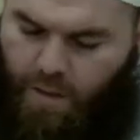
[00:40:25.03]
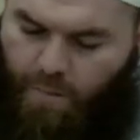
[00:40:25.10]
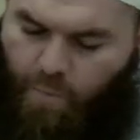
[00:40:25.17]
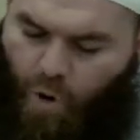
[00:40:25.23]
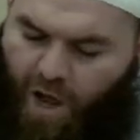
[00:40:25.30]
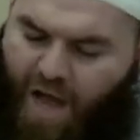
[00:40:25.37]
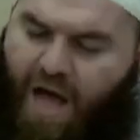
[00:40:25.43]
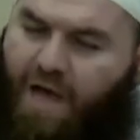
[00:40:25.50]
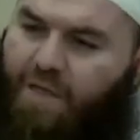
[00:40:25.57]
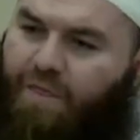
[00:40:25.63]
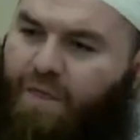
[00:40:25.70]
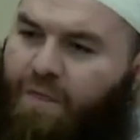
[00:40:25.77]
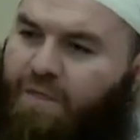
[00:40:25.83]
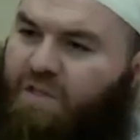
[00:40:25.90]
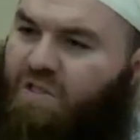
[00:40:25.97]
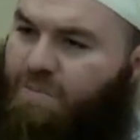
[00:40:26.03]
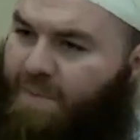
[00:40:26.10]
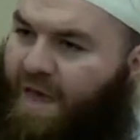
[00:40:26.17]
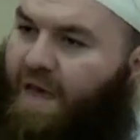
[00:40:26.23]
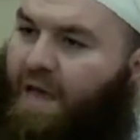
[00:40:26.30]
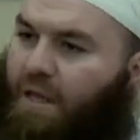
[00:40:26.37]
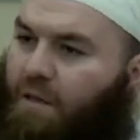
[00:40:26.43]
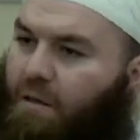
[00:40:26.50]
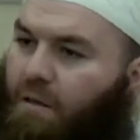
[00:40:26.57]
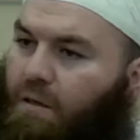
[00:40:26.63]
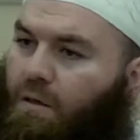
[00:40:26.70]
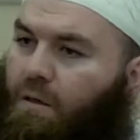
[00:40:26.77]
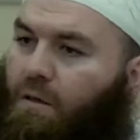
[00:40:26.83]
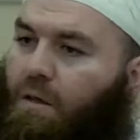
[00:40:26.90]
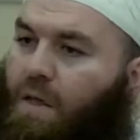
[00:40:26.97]
Mu'adh, this man
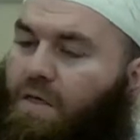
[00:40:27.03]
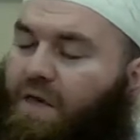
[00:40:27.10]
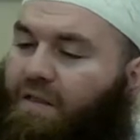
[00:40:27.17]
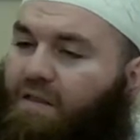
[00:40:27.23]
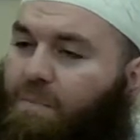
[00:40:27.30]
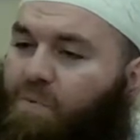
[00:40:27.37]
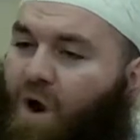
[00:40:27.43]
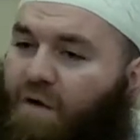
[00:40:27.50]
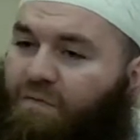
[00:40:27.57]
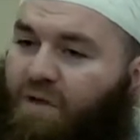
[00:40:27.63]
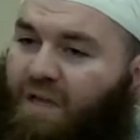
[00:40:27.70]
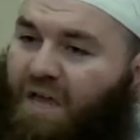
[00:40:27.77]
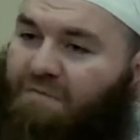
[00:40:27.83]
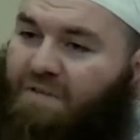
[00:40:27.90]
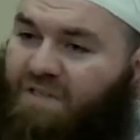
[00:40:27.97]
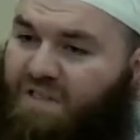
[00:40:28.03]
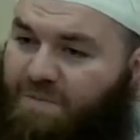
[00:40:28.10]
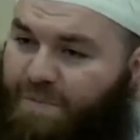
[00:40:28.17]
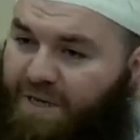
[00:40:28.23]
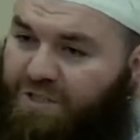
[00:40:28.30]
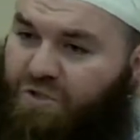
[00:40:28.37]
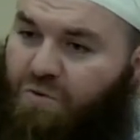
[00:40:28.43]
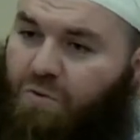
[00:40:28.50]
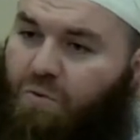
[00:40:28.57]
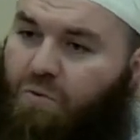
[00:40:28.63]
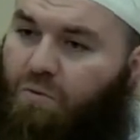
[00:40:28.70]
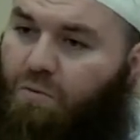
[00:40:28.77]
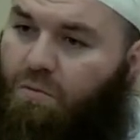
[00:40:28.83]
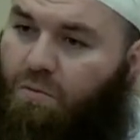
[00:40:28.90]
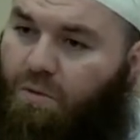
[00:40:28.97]
that the Prophet gave this special
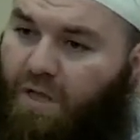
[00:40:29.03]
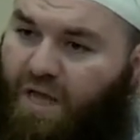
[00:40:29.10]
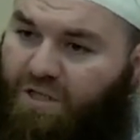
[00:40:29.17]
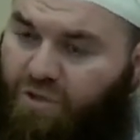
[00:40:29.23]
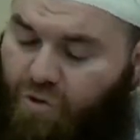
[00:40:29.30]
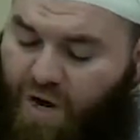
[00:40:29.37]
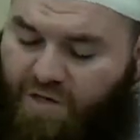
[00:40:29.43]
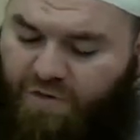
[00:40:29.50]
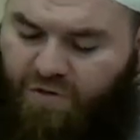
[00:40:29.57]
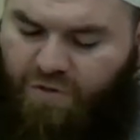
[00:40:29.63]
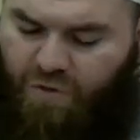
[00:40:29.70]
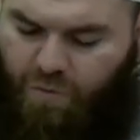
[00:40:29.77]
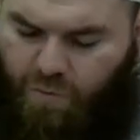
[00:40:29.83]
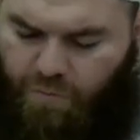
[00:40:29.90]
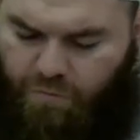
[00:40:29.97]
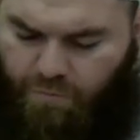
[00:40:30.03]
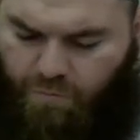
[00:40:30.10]
address to,